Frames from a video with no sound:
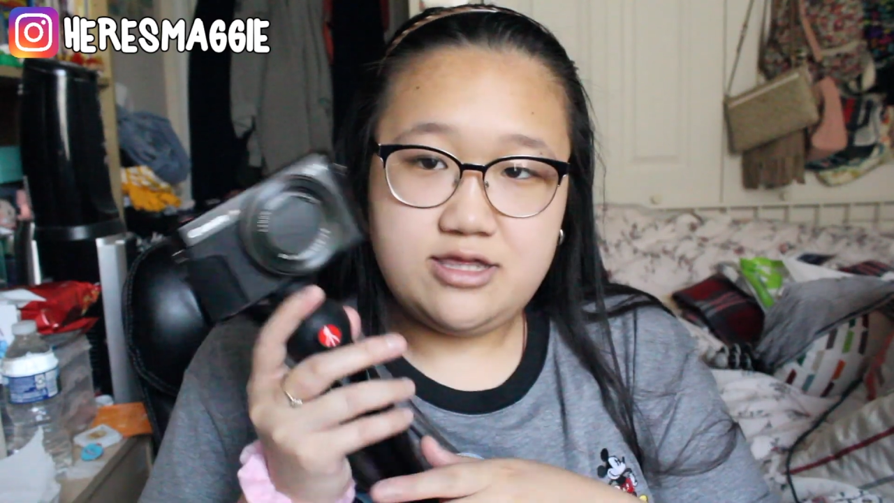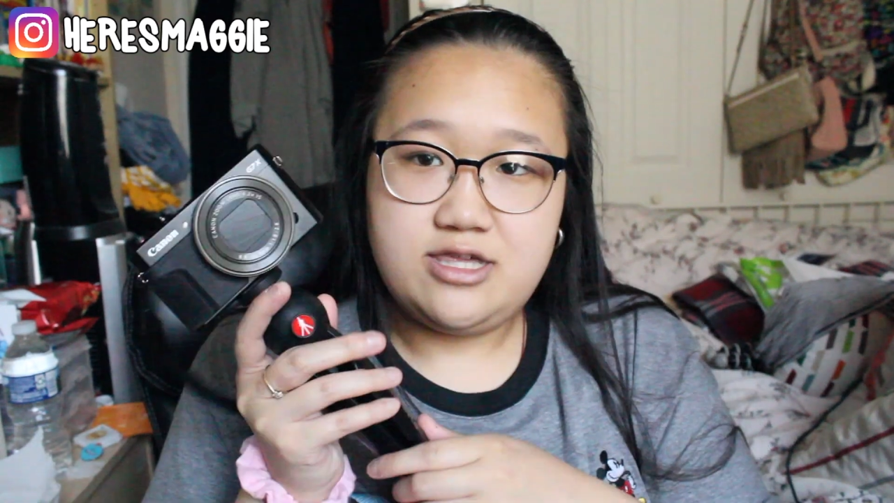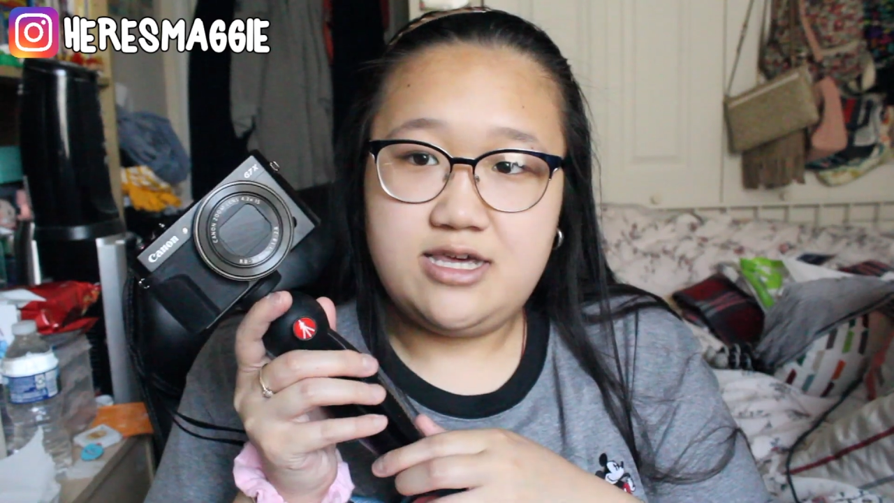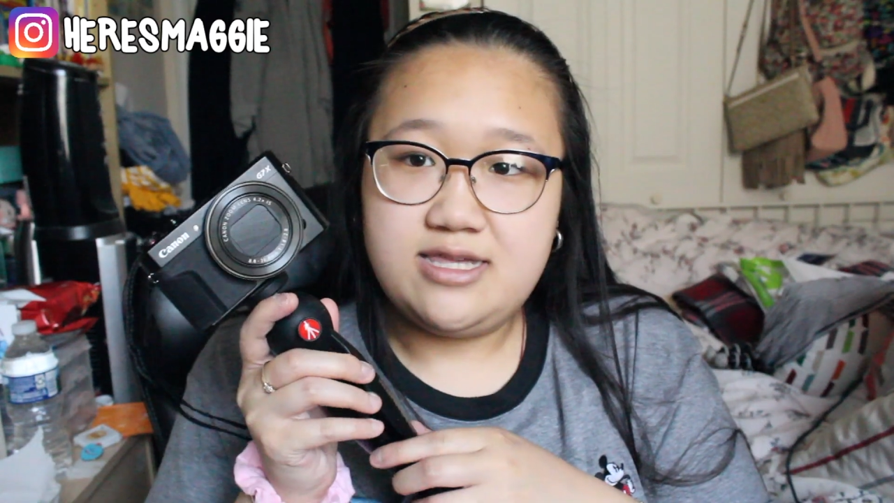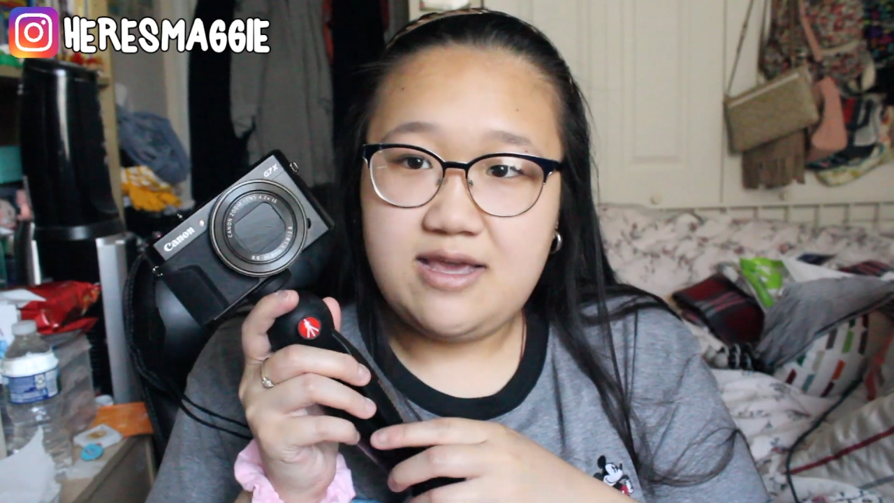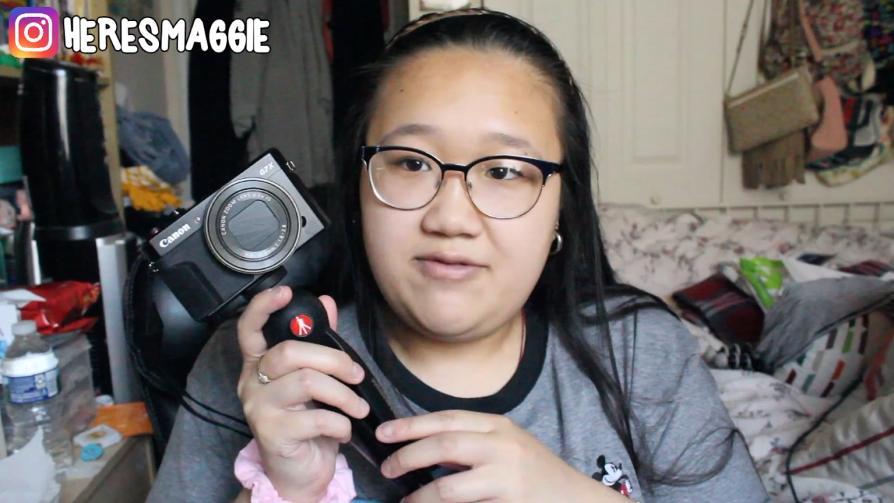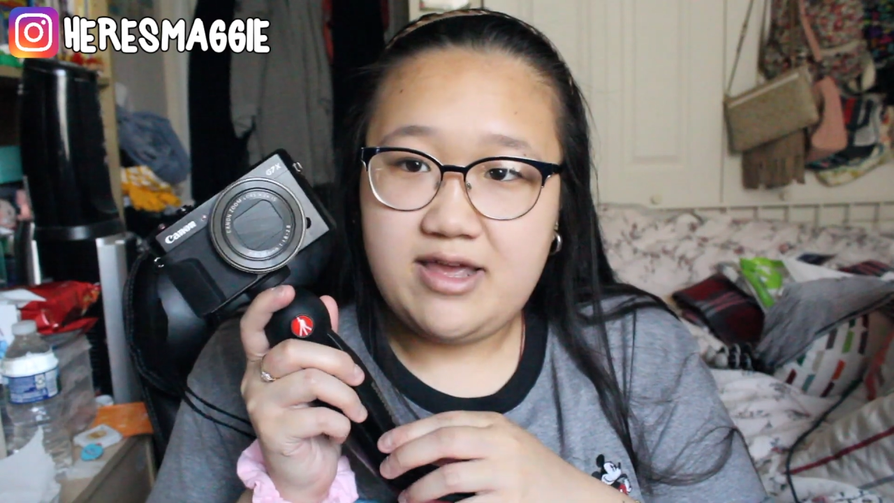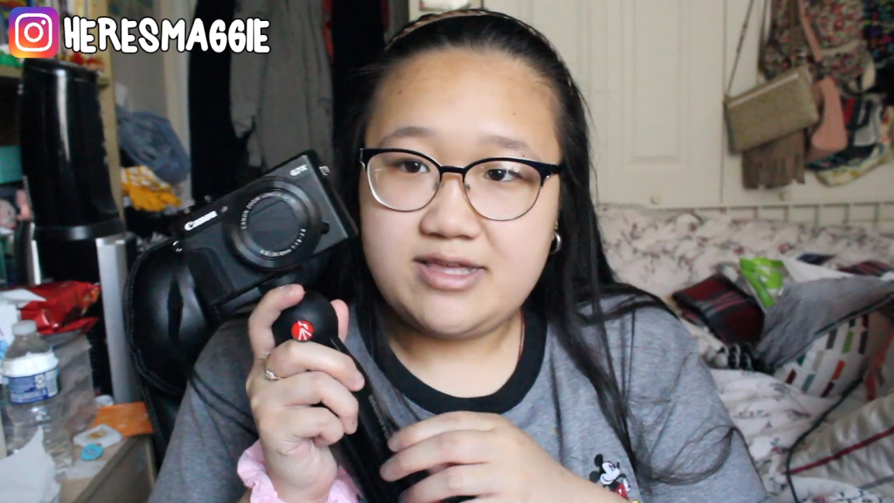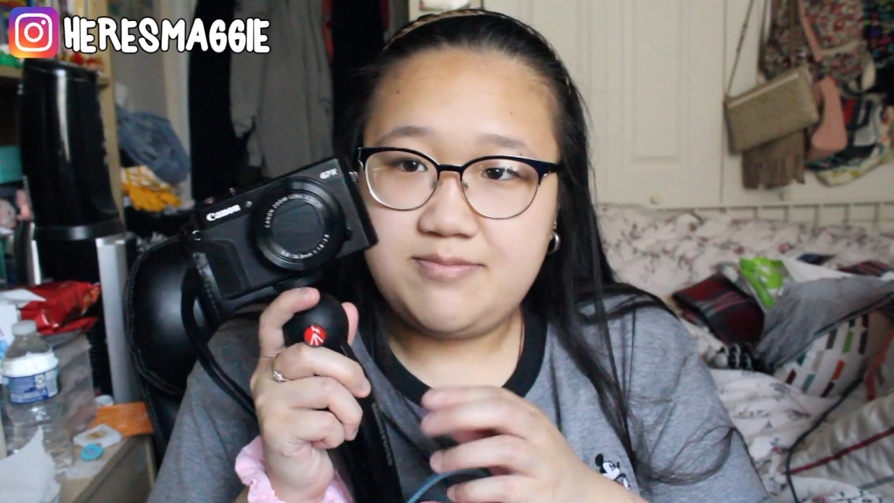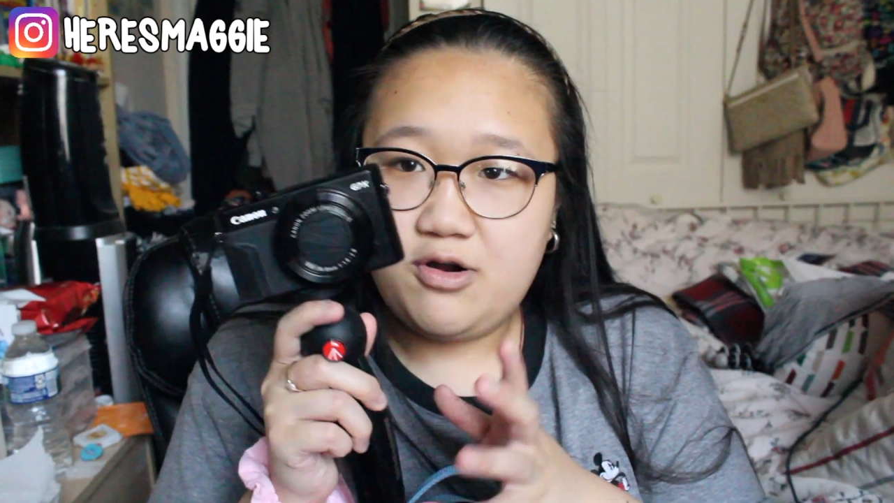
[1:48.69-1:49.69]

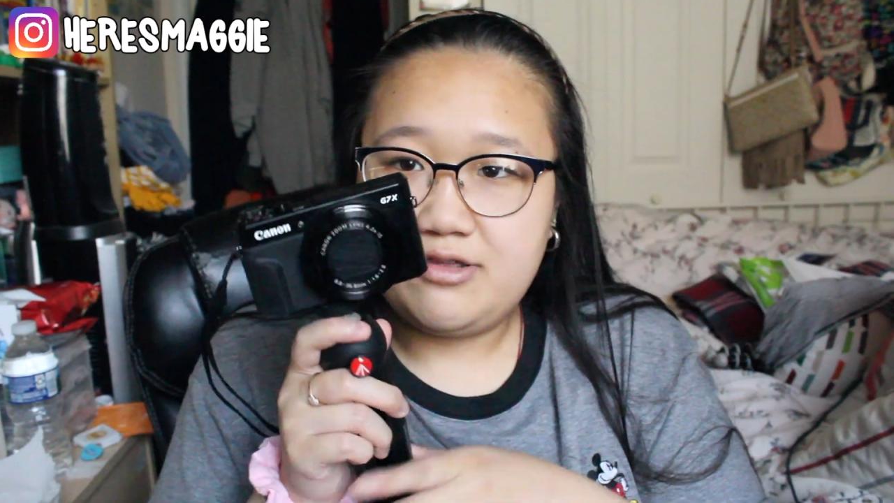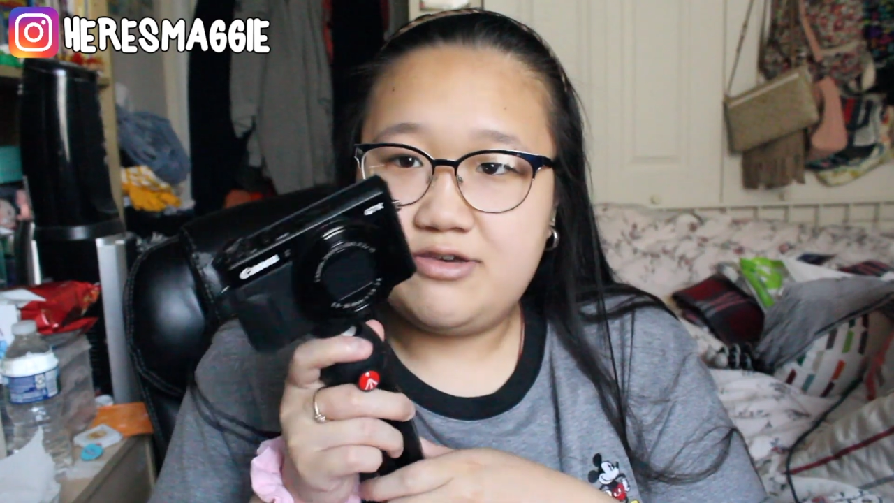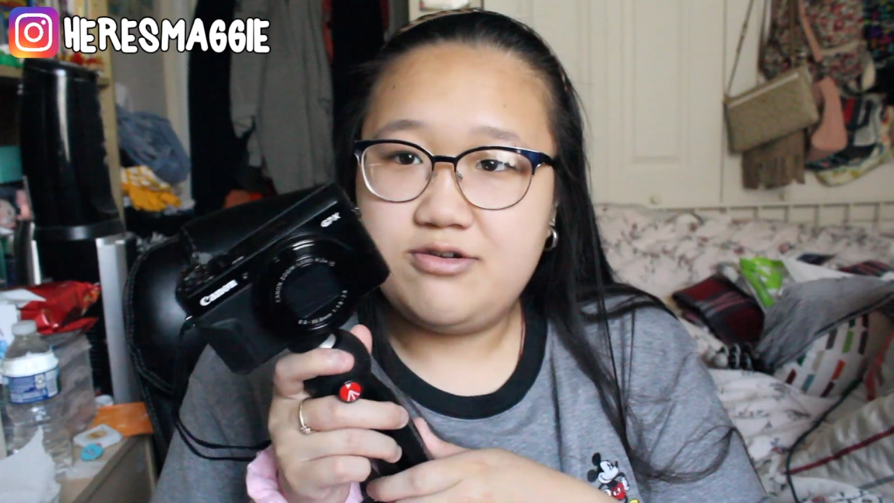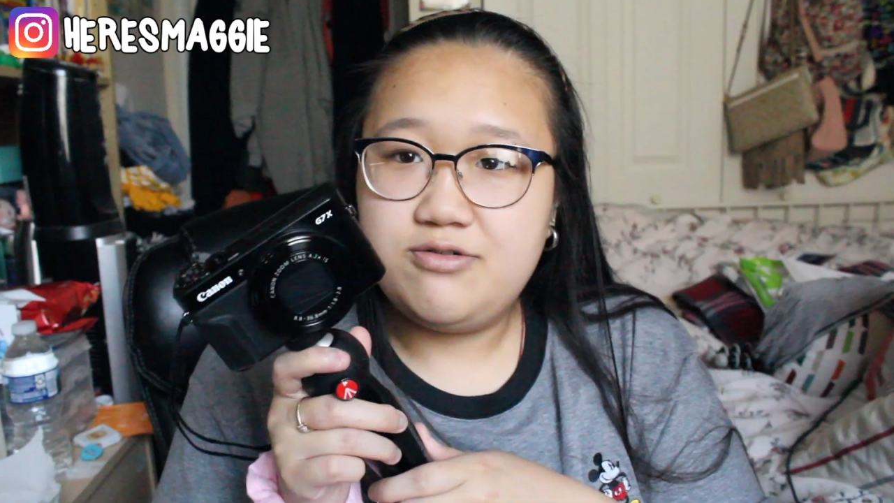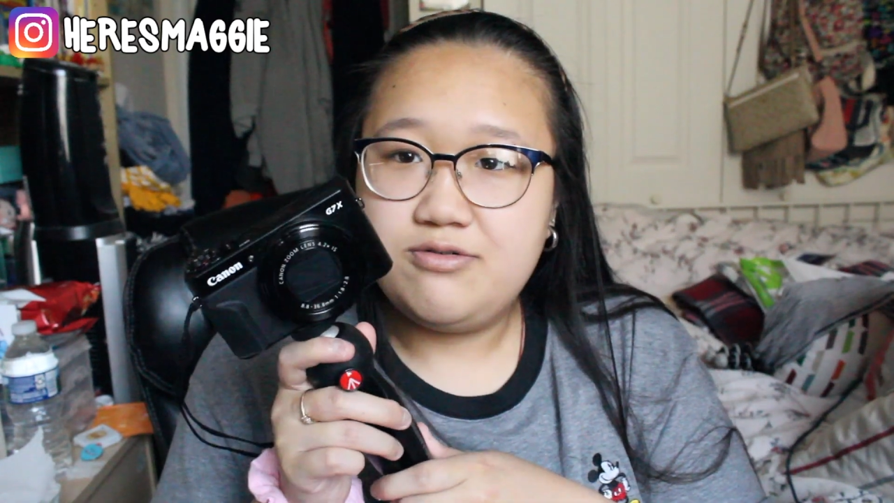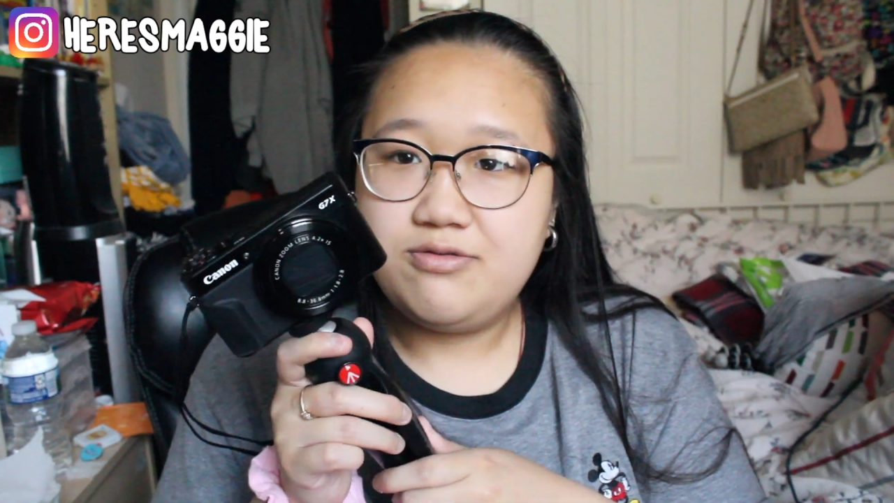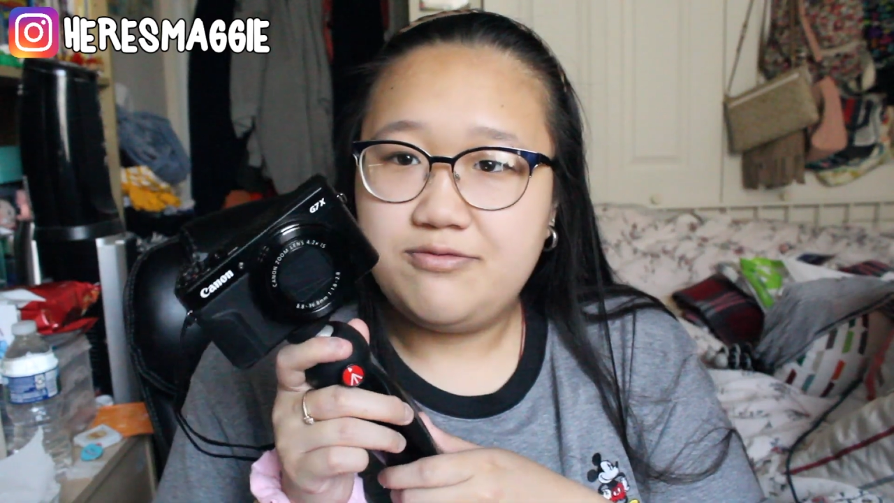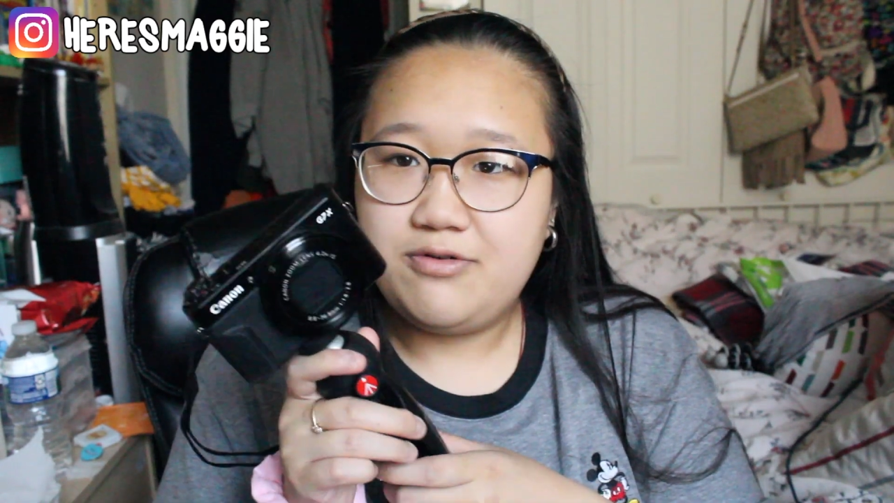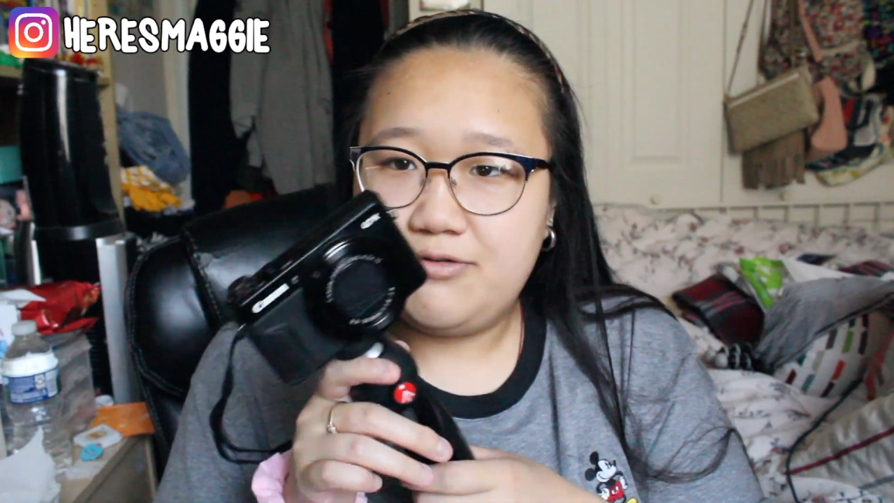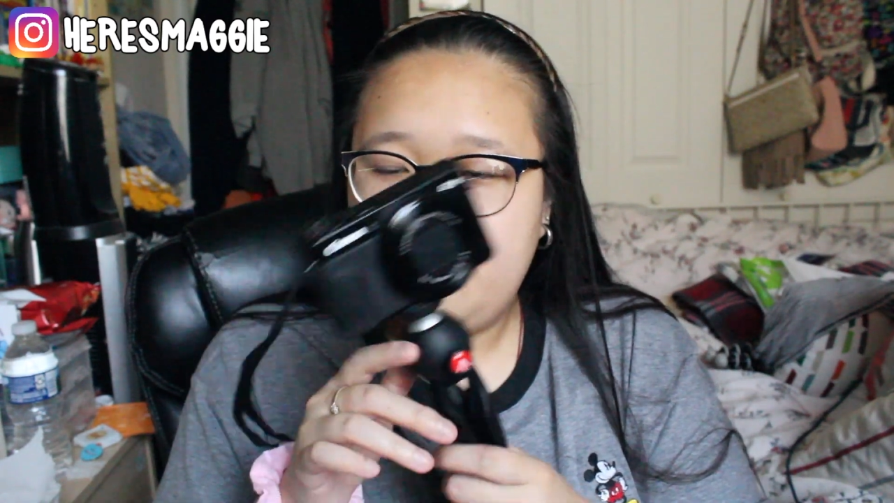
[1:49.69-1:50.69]
G7X Mark II for